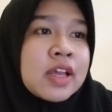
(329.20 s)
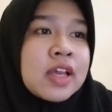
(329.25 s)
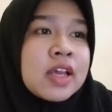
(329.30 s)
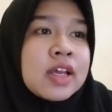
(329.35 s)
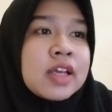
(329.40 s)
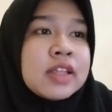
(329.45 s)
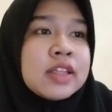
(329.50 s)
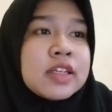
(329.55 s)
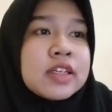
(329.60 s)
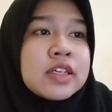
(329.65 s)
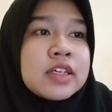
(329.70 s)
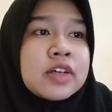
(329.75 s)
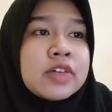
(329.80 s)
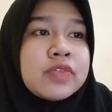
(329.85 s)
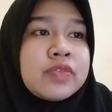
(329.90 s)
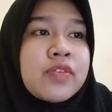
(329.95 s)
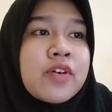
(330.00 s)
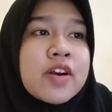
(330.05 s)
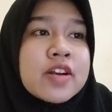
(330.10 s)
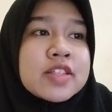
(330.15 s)
The
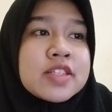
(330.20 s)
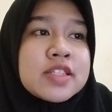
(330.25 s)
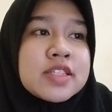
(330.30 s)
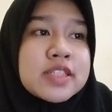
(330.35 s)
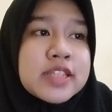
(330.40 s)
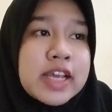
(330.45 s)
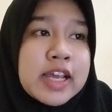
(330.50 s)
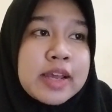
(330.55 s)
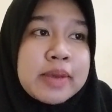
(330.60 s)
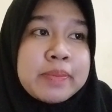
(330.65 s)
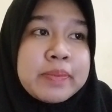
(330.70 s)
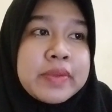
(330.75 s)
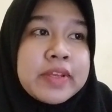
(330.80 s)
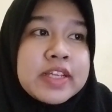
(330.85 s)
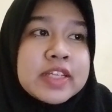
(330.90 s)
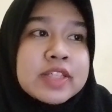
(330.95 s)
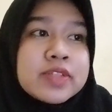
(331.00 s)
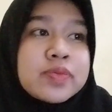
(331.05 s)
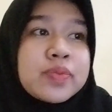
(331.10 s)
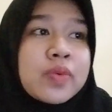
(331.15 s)
fourth step
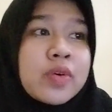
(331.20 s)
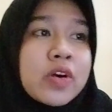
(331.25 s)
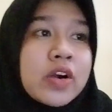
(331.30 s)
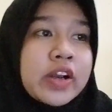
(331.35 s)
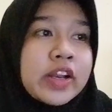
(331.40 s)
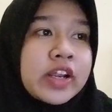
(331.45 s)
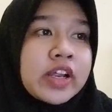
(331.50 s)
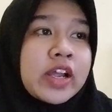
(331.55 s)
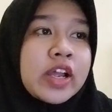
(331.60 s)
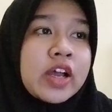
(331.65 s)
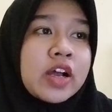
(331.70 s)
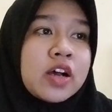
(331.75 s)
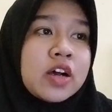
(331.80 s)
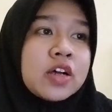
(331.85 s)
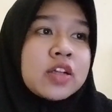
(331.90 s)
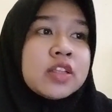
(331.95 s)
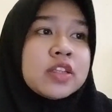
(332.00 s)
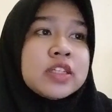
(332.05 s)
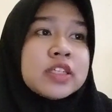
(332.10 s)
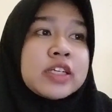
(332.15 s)
is work
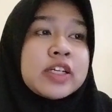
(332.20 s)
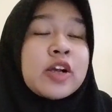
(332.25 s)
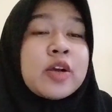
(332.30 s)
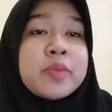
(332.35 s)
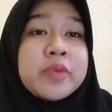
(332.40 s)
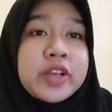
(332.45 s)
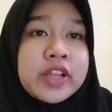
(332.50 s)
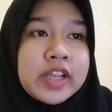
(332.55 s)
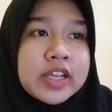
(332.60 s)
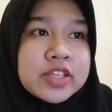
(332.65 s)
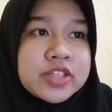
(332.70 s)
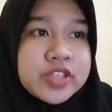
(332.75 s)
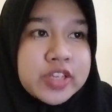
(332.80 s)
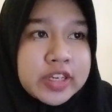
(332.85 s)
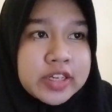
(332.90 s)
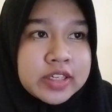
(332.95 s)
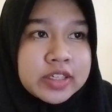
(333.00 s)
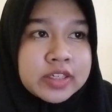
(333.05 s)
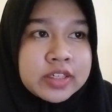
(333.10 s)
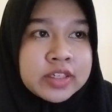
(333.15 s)
on the communication.
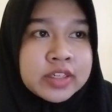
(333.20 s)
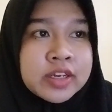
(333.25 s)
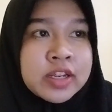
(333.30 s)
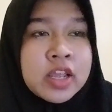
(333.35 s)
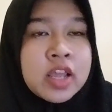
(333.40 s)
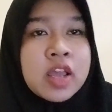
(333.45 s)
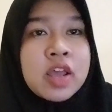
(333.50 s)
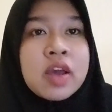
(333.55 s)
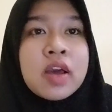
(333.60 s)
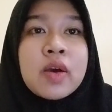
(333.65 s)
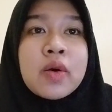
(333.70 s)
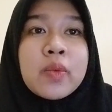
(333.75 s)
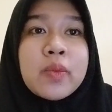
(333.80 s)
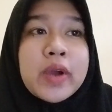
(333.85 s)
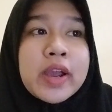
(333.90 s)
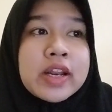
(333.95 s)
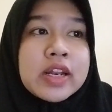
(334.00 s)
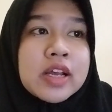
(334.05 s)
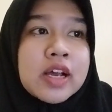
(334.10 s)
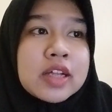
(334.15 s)

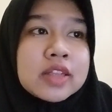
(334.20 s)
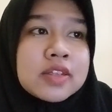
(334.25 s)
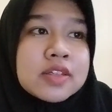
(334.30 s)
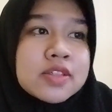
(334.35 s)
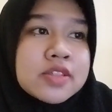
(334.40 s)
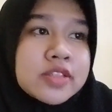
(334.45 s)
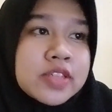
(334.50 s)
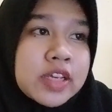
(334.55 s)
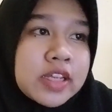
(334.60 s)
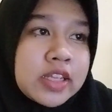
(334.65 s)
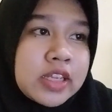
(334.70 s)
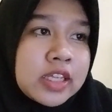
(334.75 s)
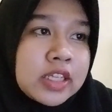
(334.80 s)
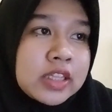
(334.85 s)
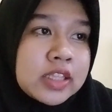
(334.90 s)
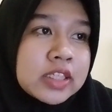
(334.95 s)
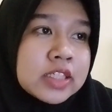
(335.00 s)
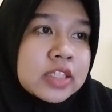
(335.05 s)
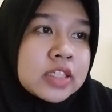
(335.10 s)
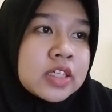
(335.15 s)
When understanding
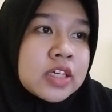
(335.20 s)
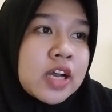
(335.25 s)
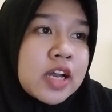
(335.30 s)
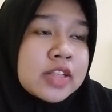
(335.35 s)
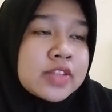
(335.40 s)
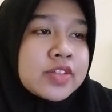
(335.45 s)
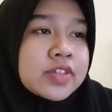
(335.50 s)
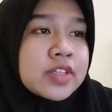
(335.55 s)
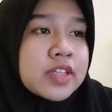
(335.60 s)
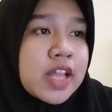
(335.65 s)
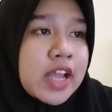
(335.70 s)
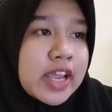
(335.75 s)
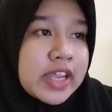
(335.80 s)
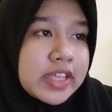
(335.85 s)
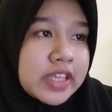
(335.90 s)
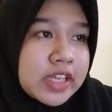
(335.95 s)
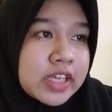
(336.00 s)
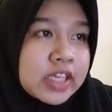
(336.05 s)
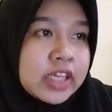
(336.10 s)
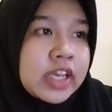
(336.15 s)
the
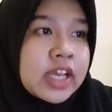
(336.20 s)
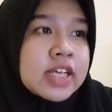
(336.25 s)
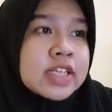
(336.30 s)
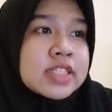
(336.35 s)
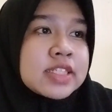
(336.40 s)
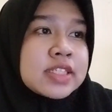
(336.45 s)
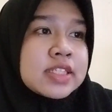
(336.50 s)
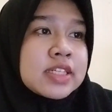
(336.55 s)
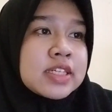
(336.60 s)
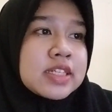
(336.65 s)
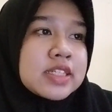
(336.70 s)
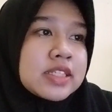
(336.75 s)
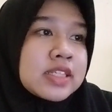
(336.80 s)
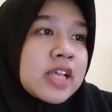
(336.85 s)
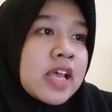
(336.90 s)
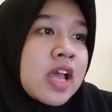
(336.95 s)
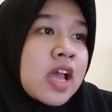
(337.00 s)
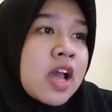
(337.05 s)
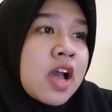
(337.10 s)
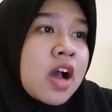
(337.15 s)
underlying causes
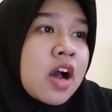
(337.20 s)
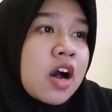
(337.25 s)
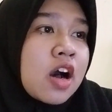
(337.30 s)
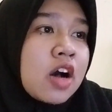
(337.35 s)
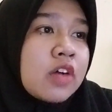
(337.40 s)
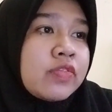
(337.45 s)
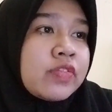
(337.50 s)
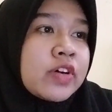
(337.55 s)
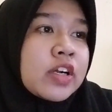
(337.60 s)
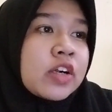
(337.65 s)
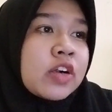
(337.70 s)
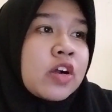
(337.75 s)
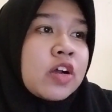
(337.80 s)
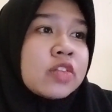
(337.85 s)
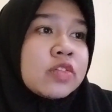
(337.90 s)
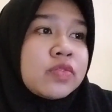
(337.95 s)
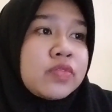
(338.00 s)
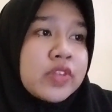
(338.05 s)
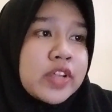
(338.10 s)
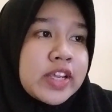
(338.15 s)
of a
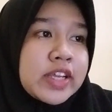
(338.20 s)
conflict,